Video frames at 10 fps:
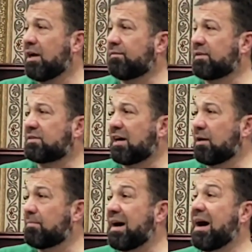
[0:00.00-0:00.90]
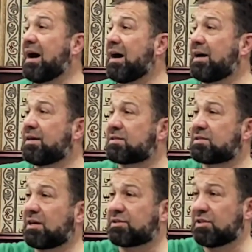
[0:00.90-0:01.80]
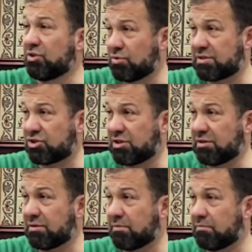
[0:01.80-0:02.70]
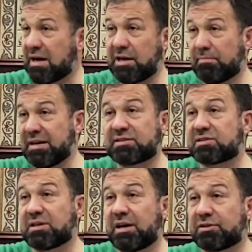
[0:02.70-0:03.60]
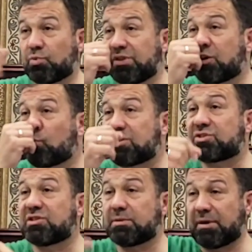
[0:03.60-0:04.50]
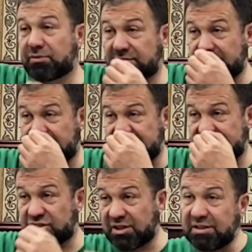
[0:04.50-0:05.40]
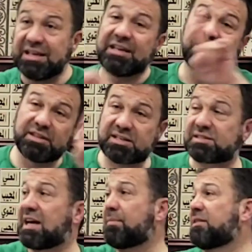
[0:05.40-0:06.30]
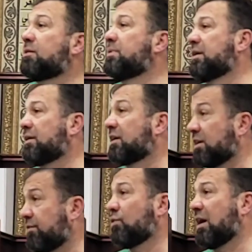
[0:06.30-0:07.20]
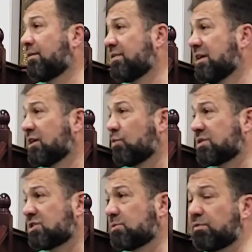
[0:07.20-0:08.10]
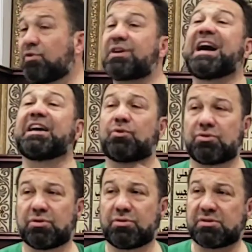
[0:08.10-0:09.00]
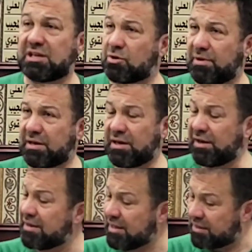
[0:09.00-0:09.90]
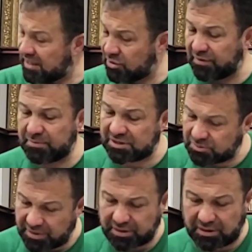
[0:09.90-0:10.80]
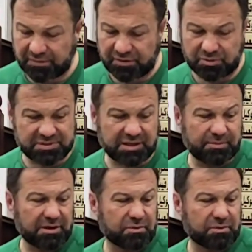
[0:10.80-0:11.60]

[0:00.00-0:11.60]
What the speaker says: Every time I start a new session, I might start with questions about this session next time at the beginning. If you have questions before I could to do. Jazakumullah khair. Thank you very much. Barakallahu fikum. Assalamu